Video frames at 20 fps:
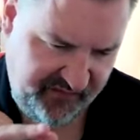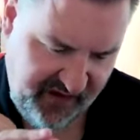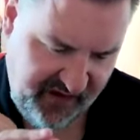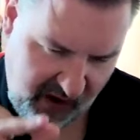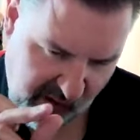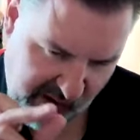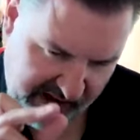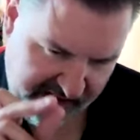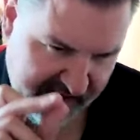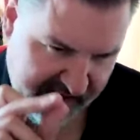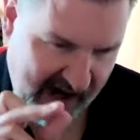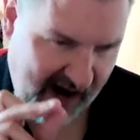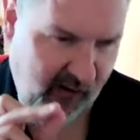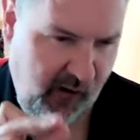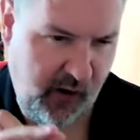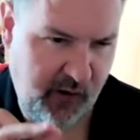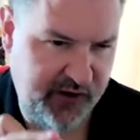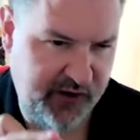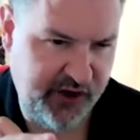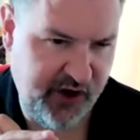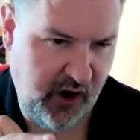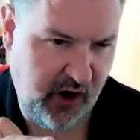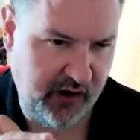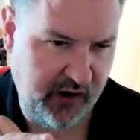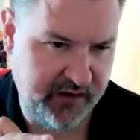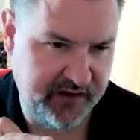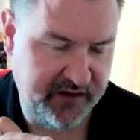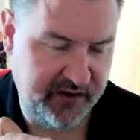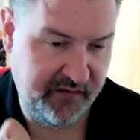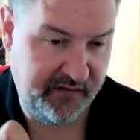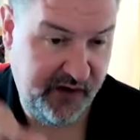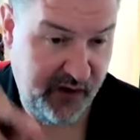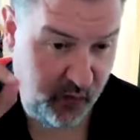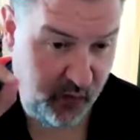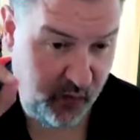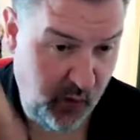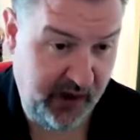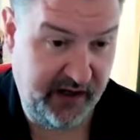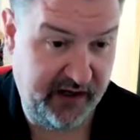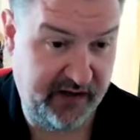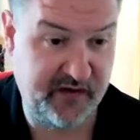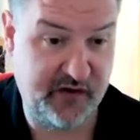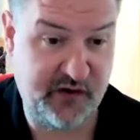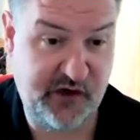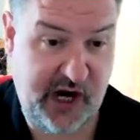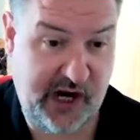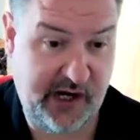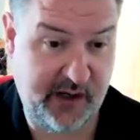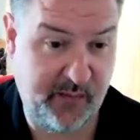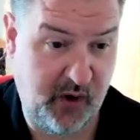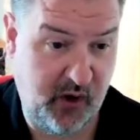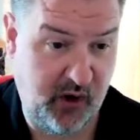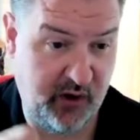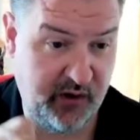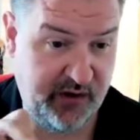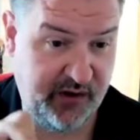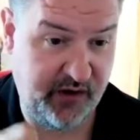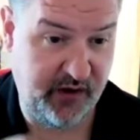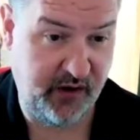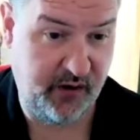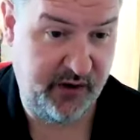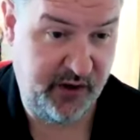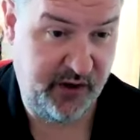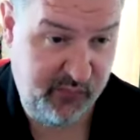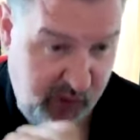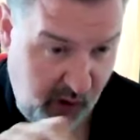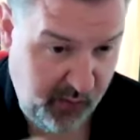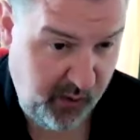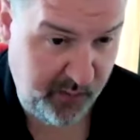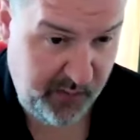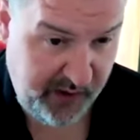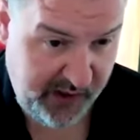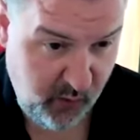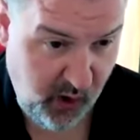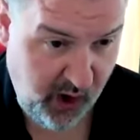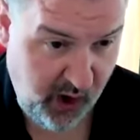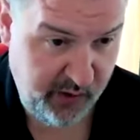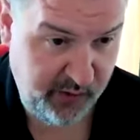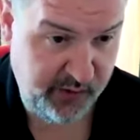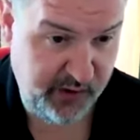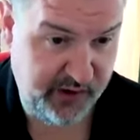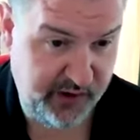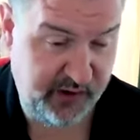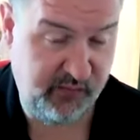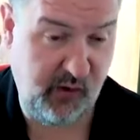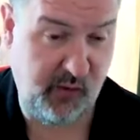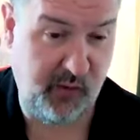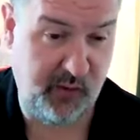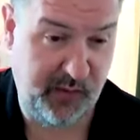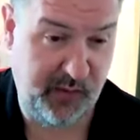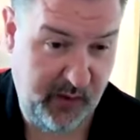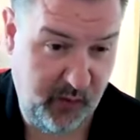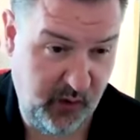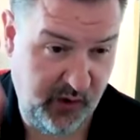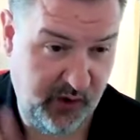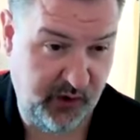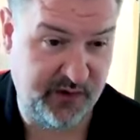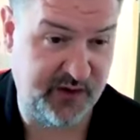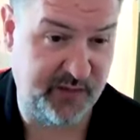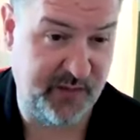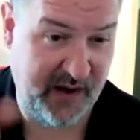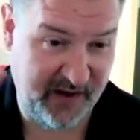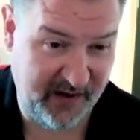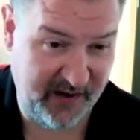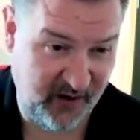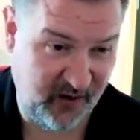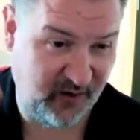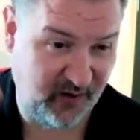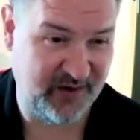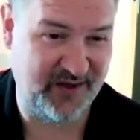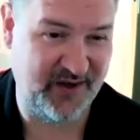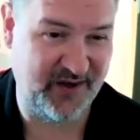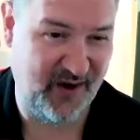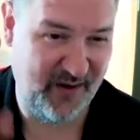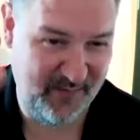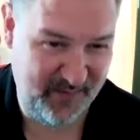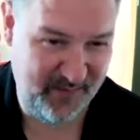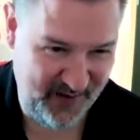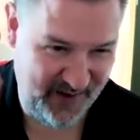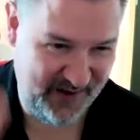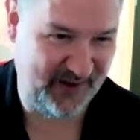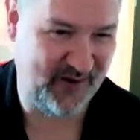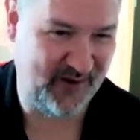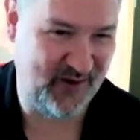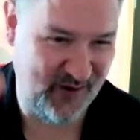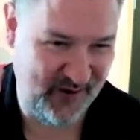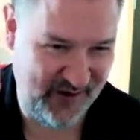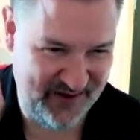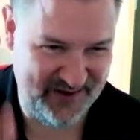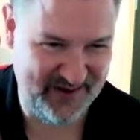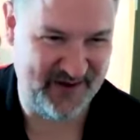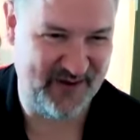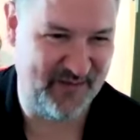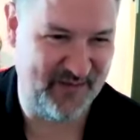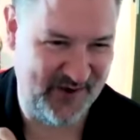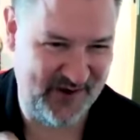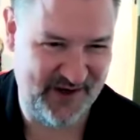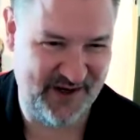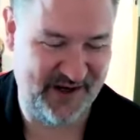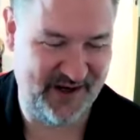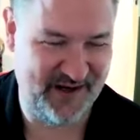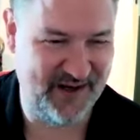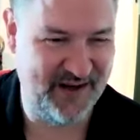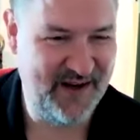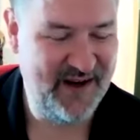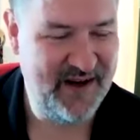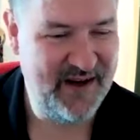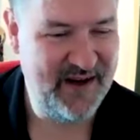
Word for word: very narrow chance of you winning the jackpot you know and you probably won't and you probably will spend a long time putting coins in the machine